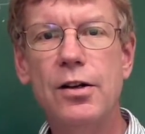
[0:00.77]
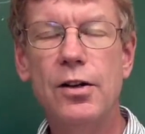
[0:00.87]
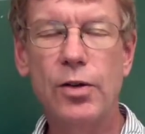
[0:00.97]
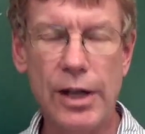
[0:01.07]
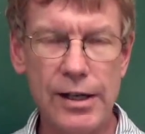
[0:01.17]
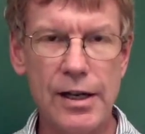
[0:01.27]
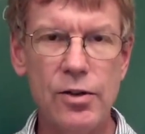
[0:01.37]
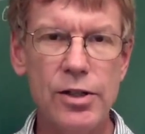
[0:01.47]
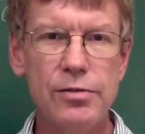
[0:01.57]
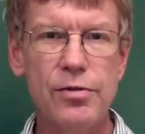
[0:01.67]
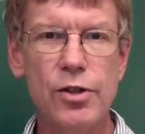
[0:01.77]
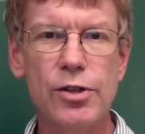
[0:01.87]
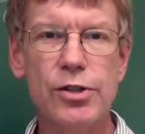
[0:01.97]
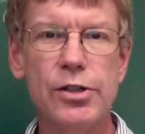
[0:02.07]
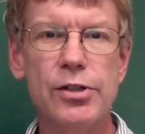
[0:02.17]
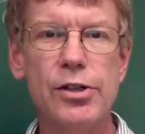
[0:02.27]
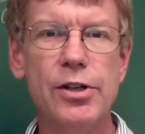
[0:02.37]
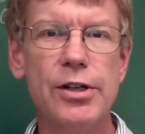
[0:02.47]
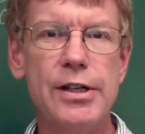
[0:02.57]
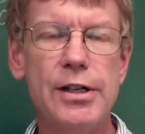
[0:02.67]
Okay, now confer to
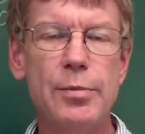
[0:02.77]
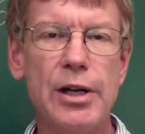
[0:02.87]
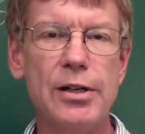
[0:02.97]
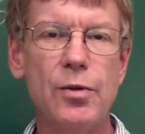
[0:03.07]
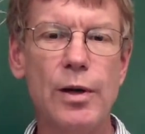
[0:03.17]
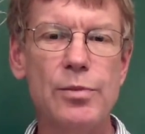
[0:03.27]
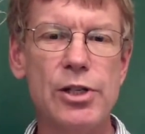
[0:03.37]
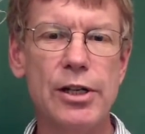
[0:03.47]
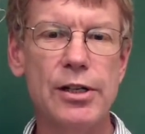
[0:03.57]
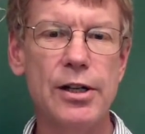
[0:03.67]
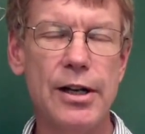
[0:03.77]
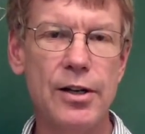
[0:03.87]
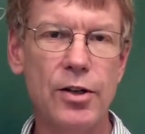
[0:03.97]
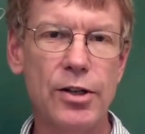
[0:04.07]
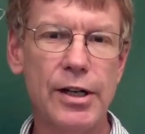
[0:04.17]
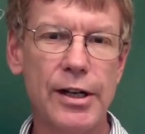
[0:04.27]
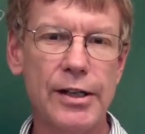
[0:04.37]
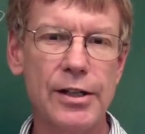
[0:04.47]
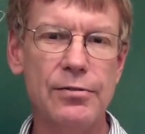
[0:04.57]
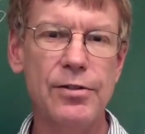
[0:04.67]
your eCompanion website and look at
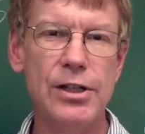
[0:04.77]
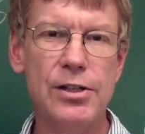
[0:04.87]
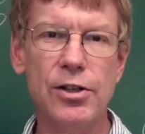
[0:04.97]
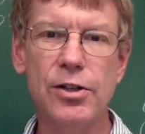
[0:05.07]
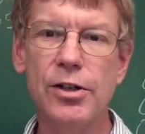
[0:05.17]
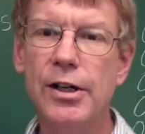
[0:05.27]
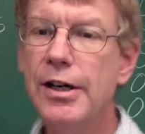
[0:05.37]
the figure